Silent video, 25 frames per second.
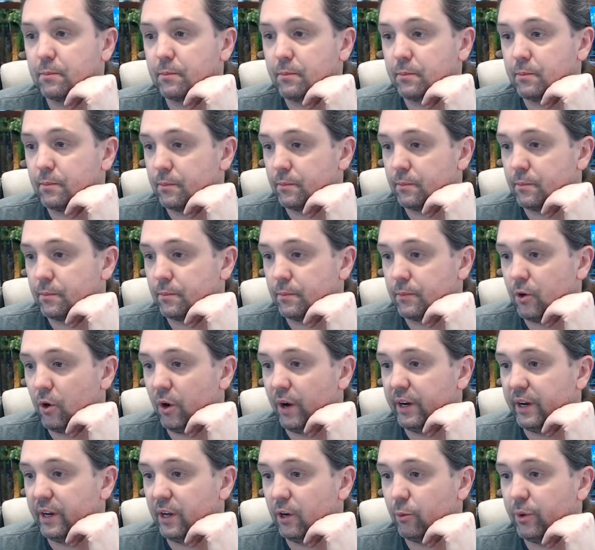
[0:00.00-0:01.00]
All right, here we
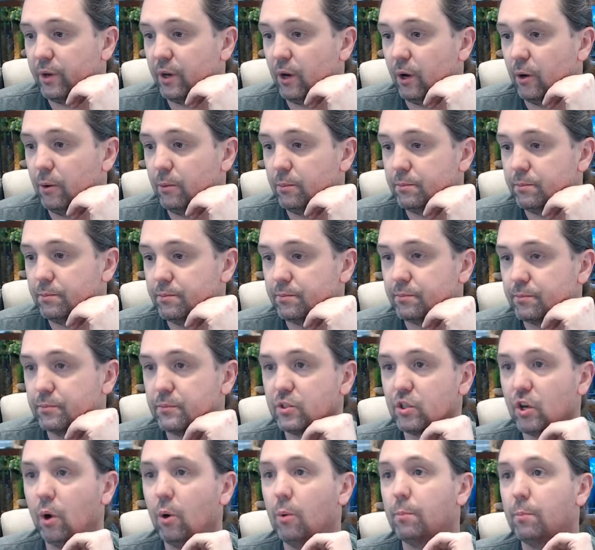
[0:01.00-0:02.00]
go. So
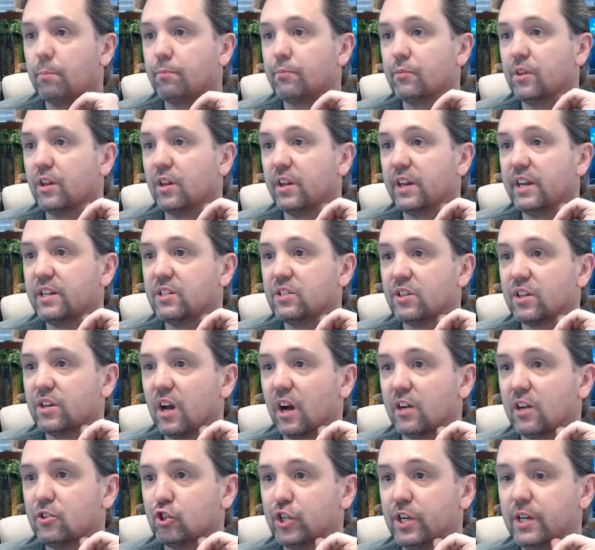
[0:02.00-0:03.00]
the link to the cut sheet
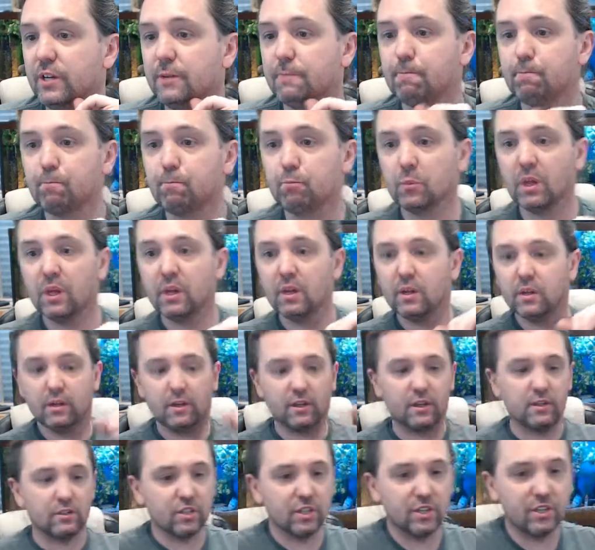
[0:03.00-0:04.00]
is going to
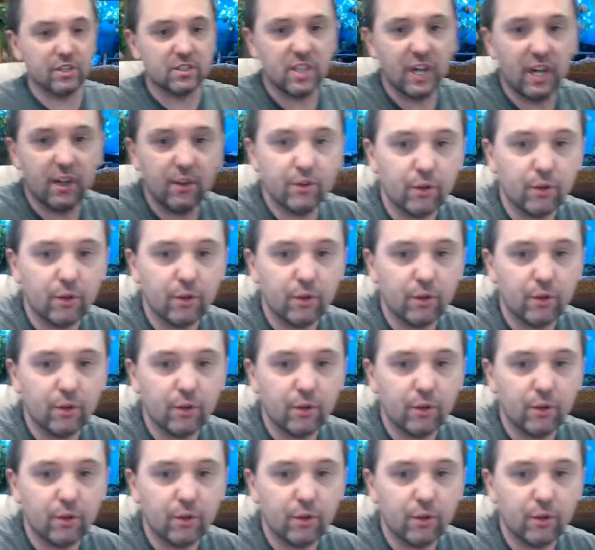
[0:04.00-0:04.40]
tell you,